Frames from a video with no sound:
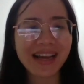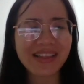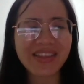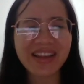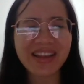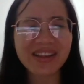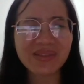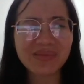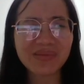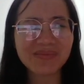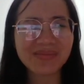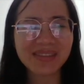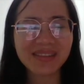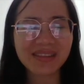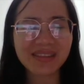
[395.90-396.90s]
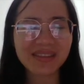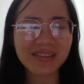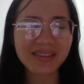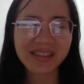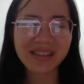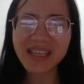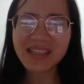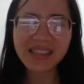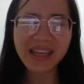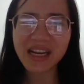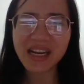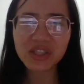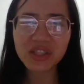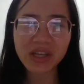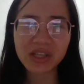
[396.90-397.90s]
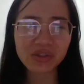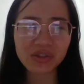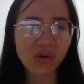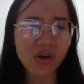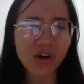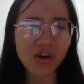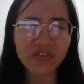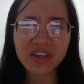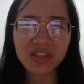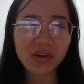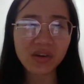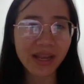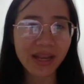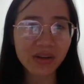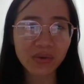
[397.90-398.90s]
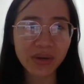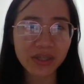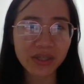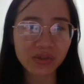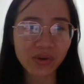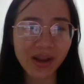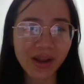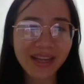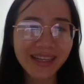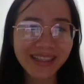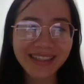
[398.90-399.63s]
I think since English is your official language, right?